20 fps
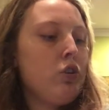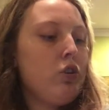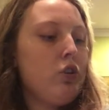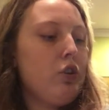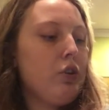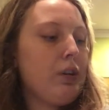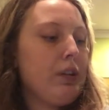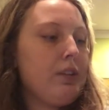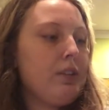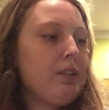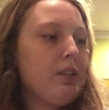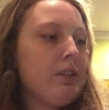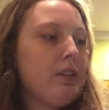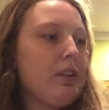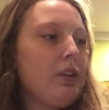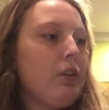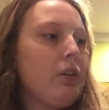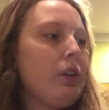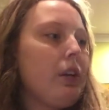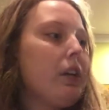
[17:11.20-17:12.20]
You can
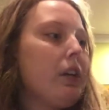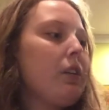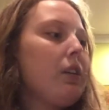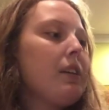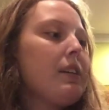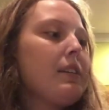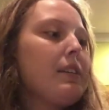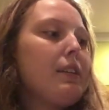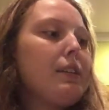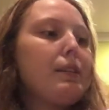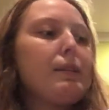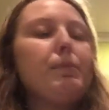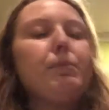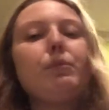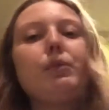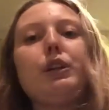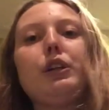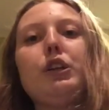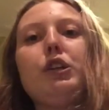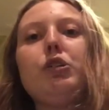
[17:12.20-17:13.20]
clearly see some
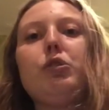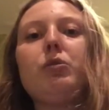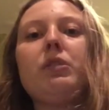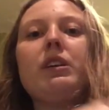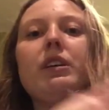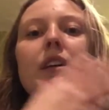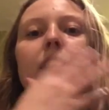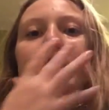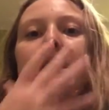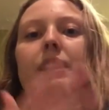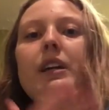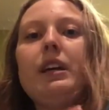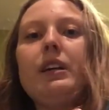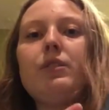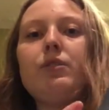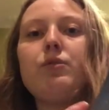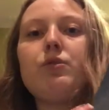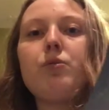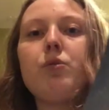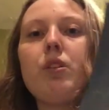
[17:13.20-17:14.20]
blue and
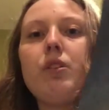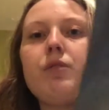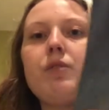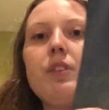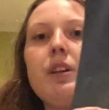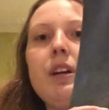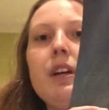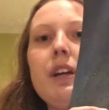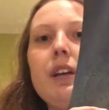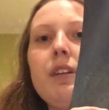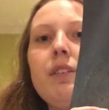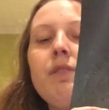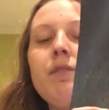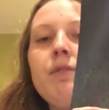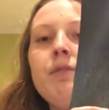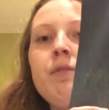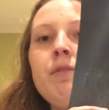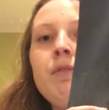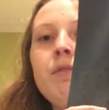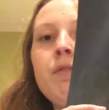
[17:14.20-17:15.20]
that sort of thing.
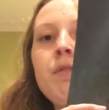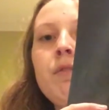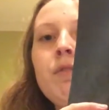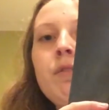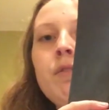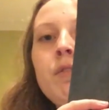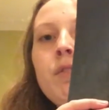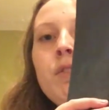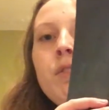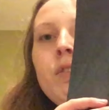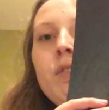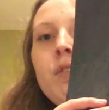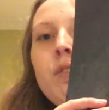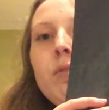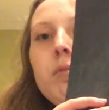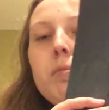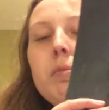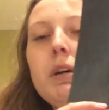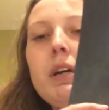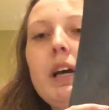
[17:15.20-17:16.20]

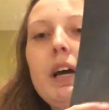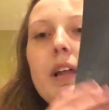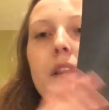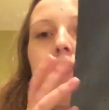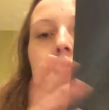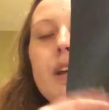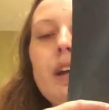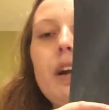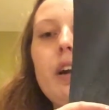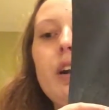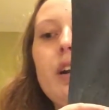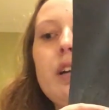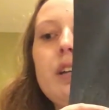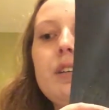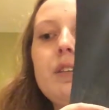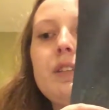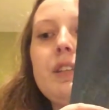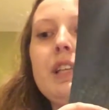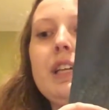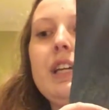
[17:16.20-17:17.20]
But yeah, there
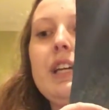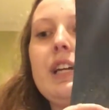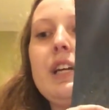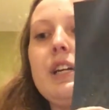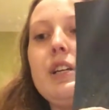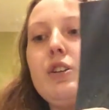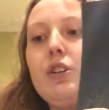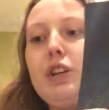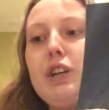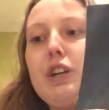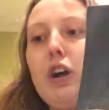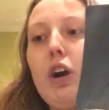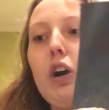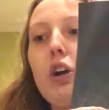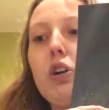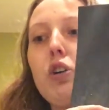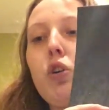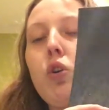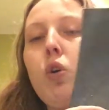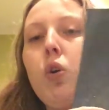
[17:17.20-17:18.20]
is the
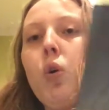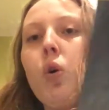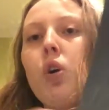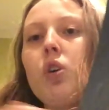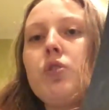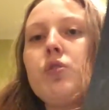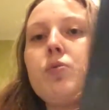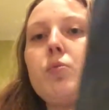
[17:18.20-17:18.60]
dark horse